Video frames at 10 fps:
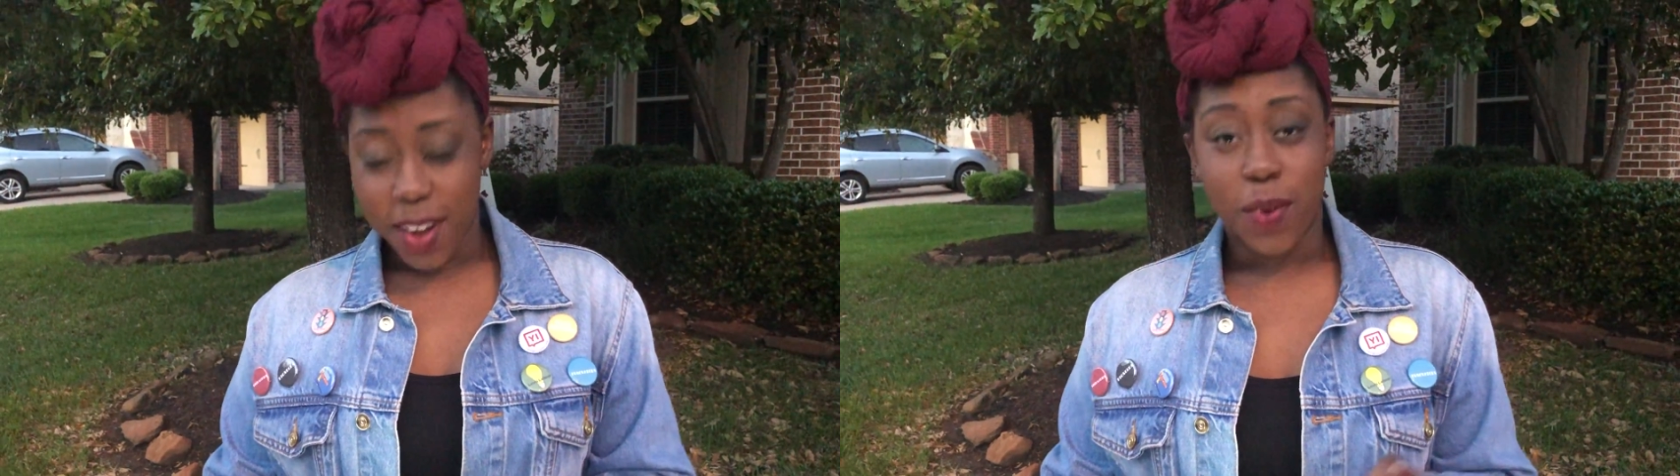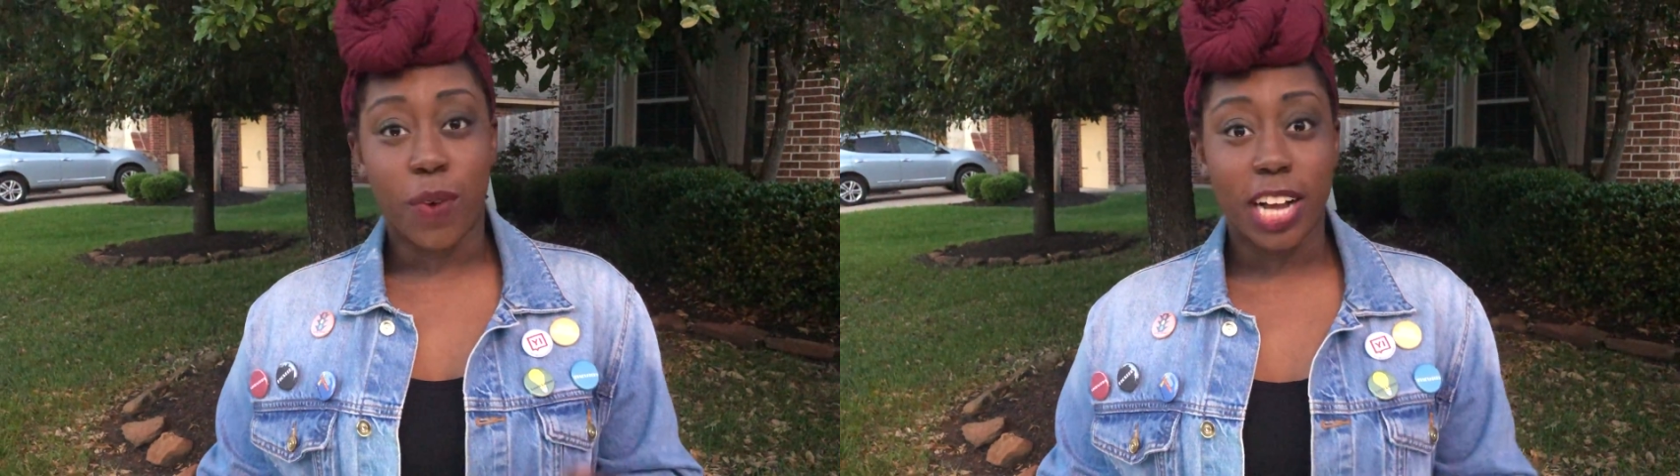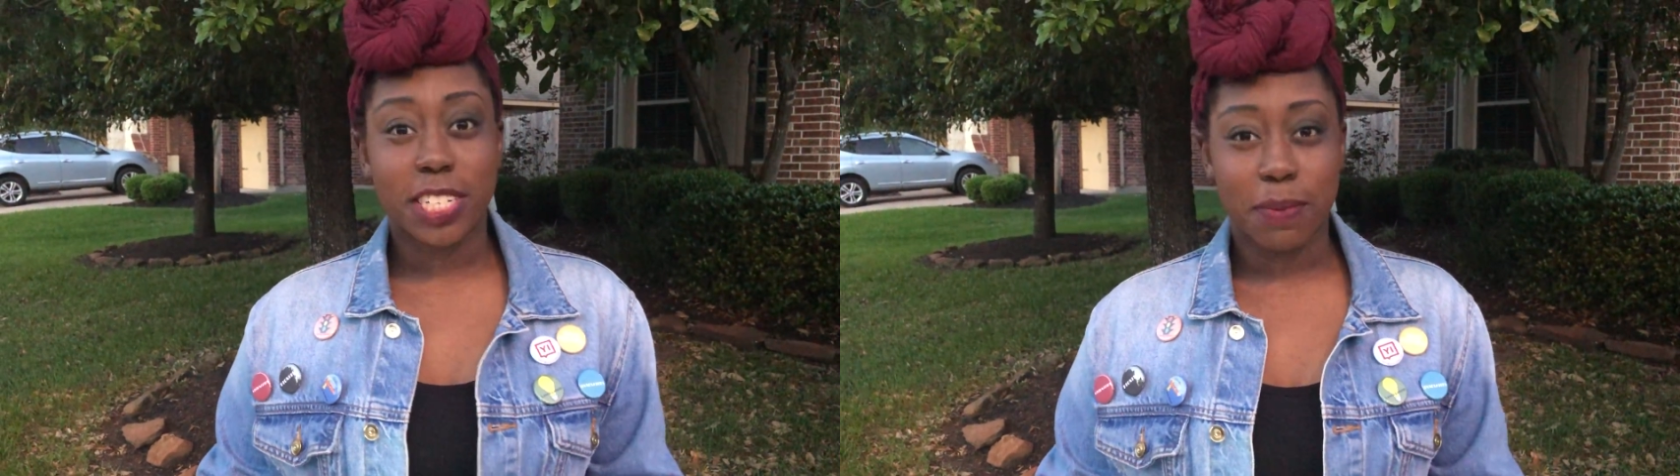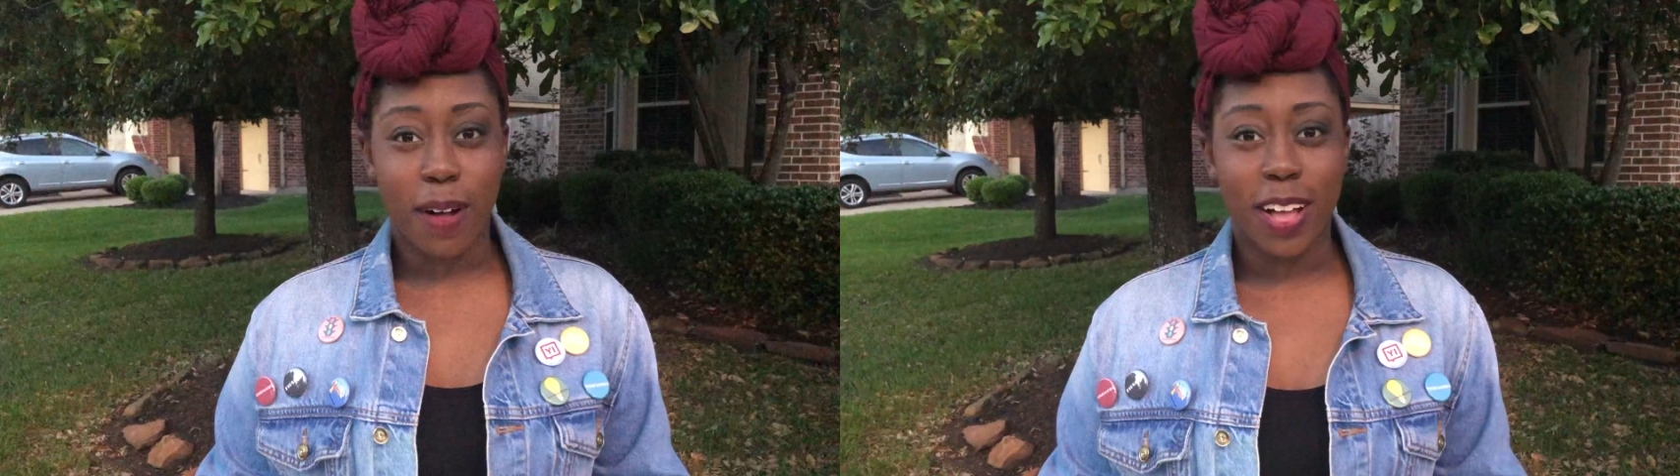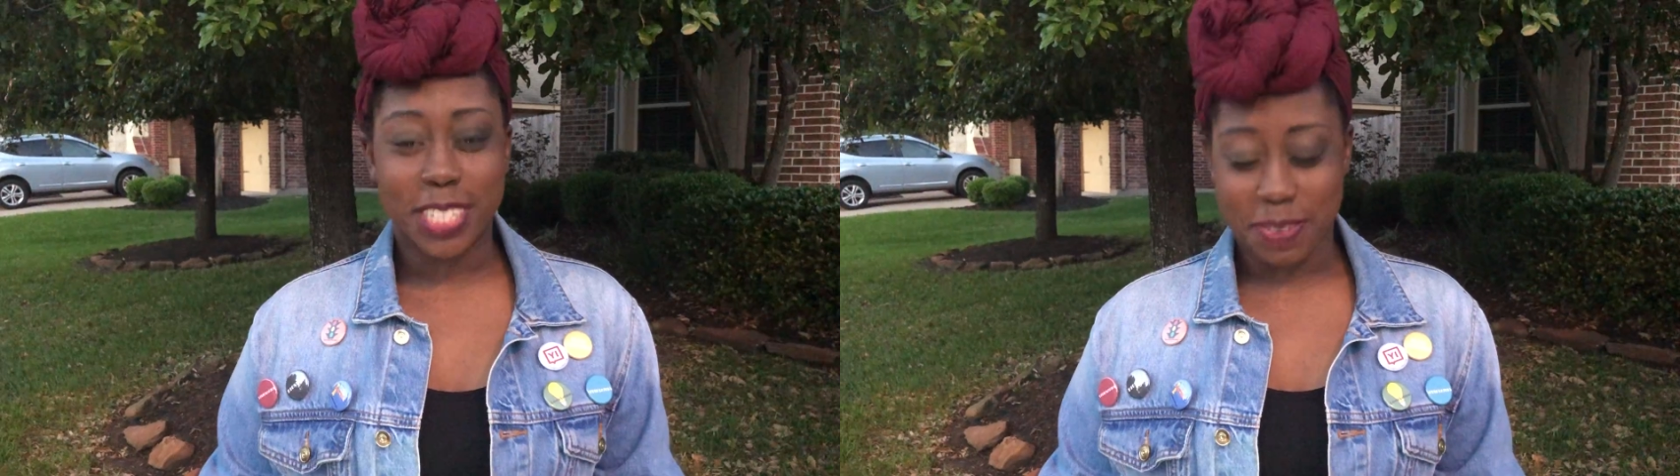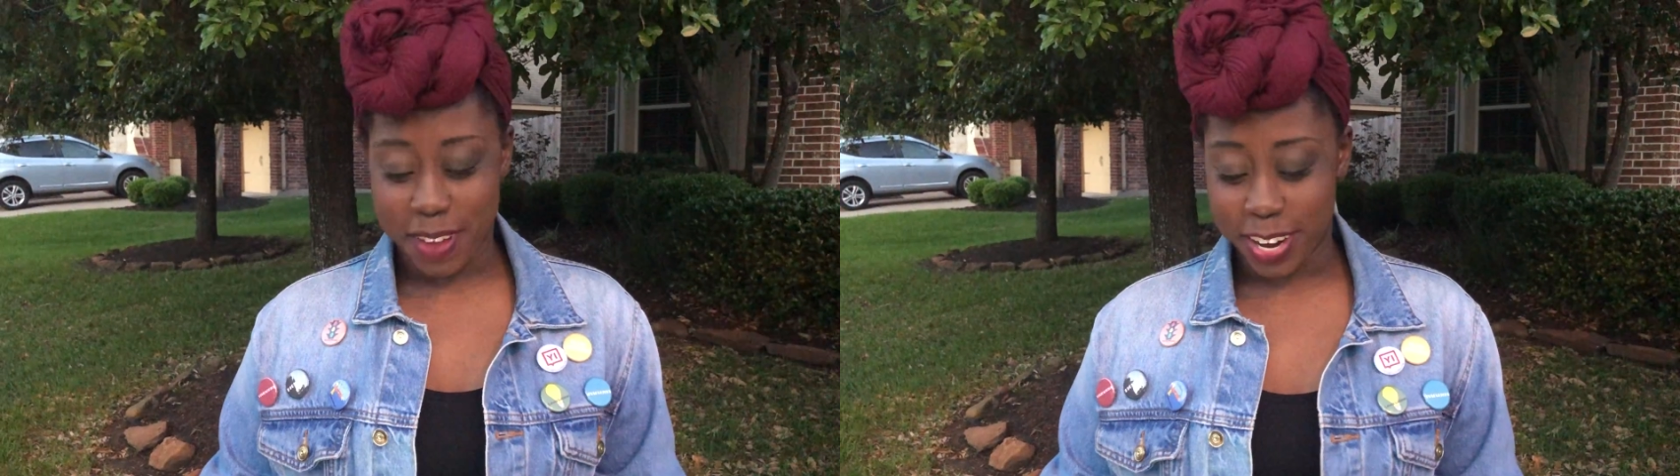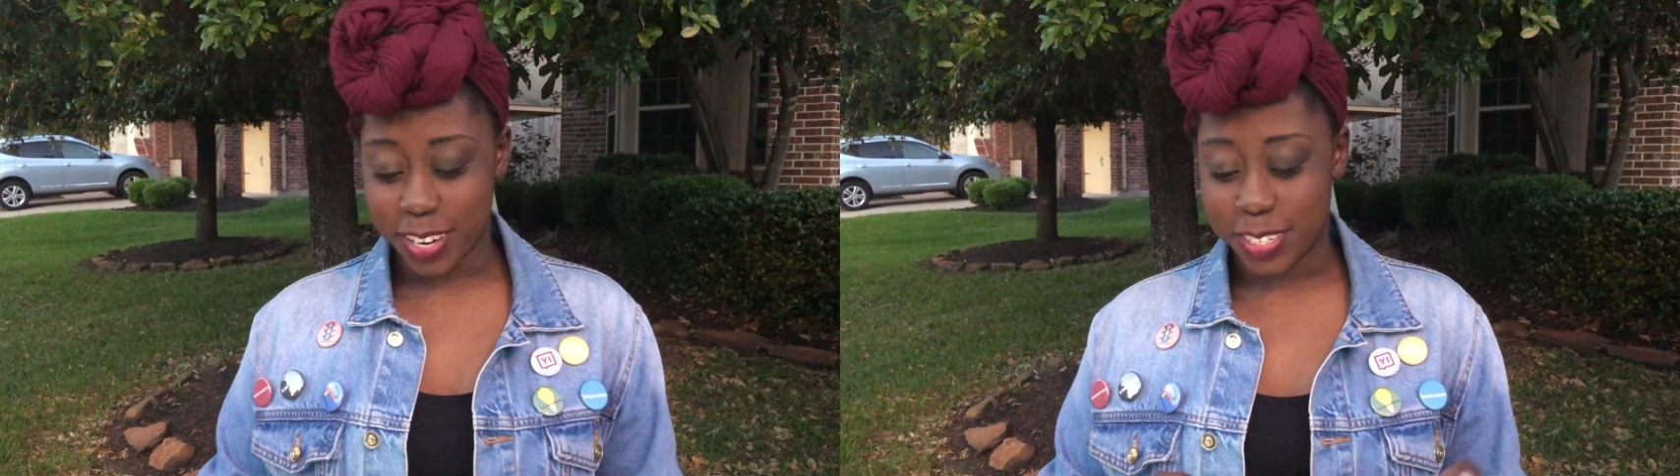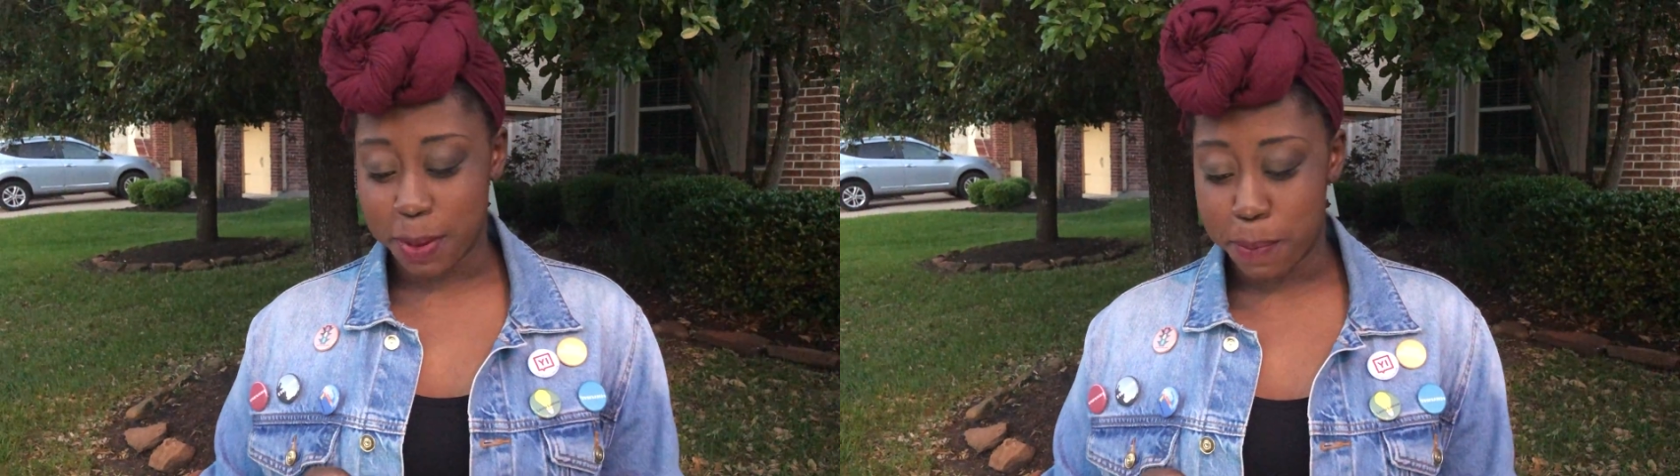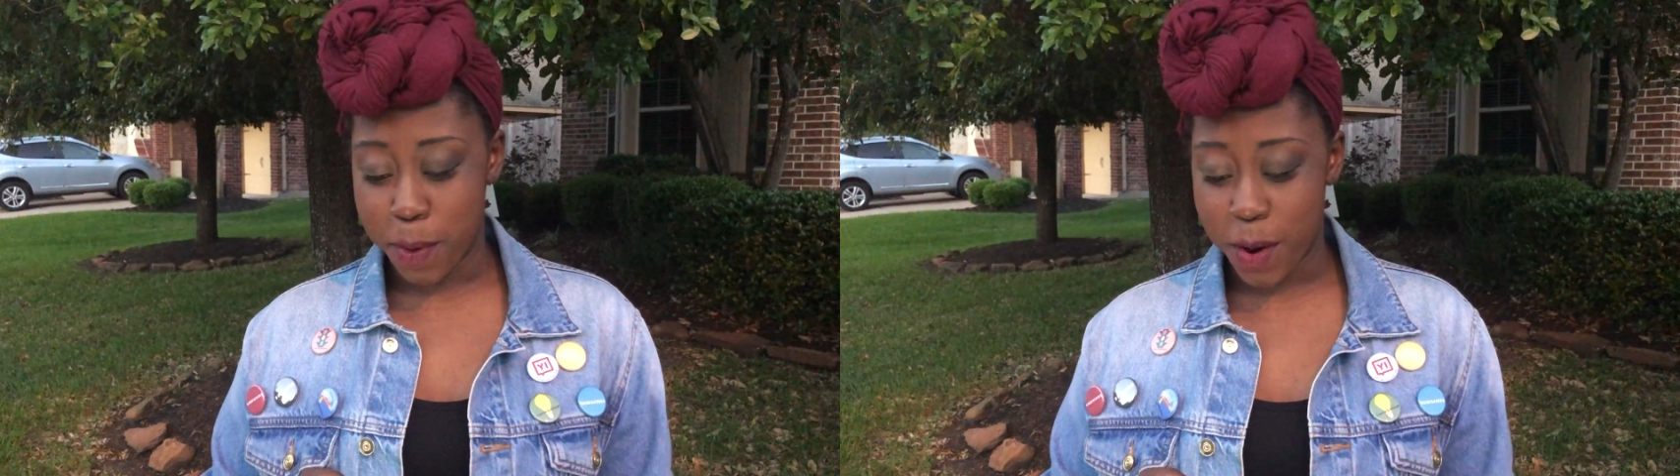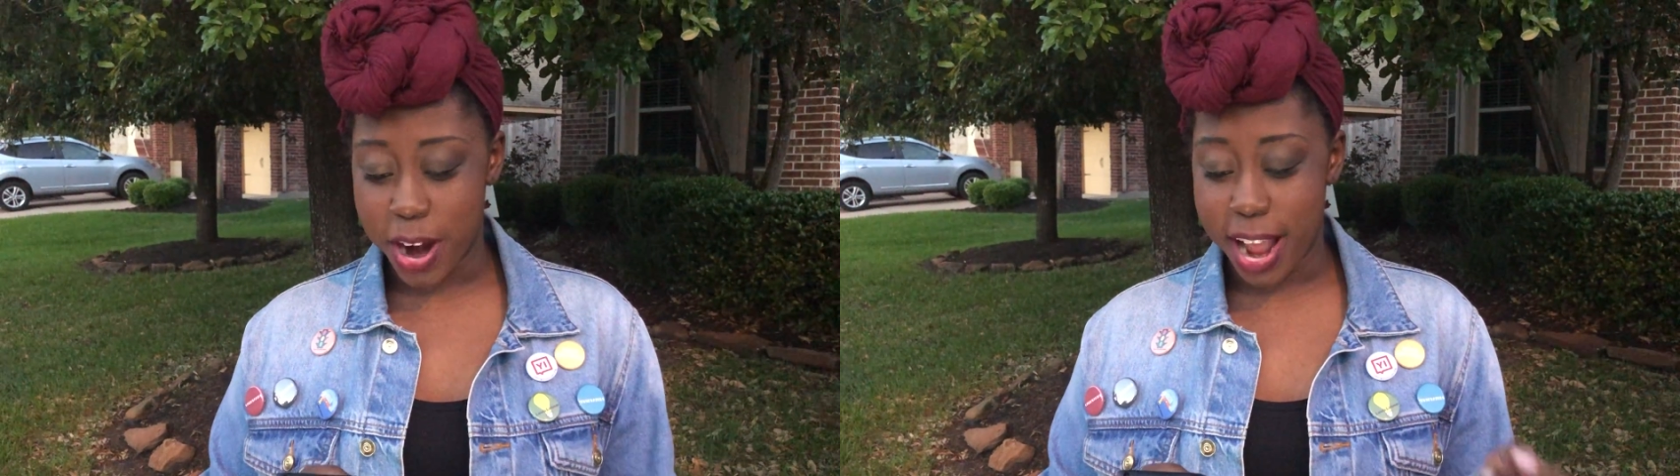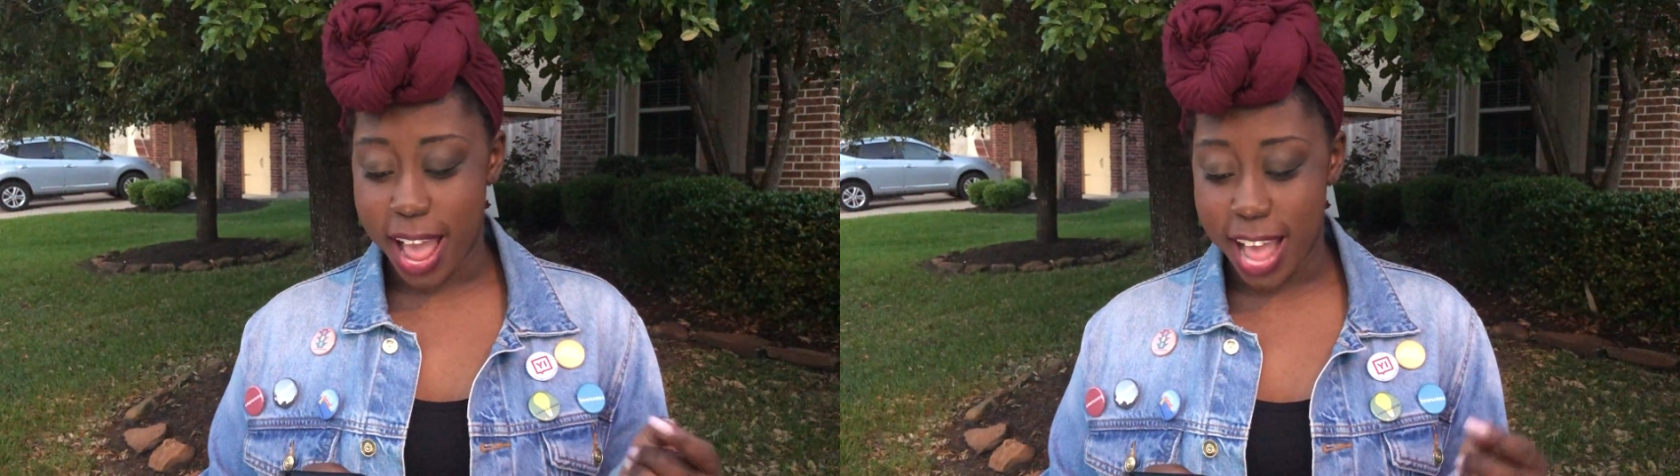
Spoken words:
Why should policymakers support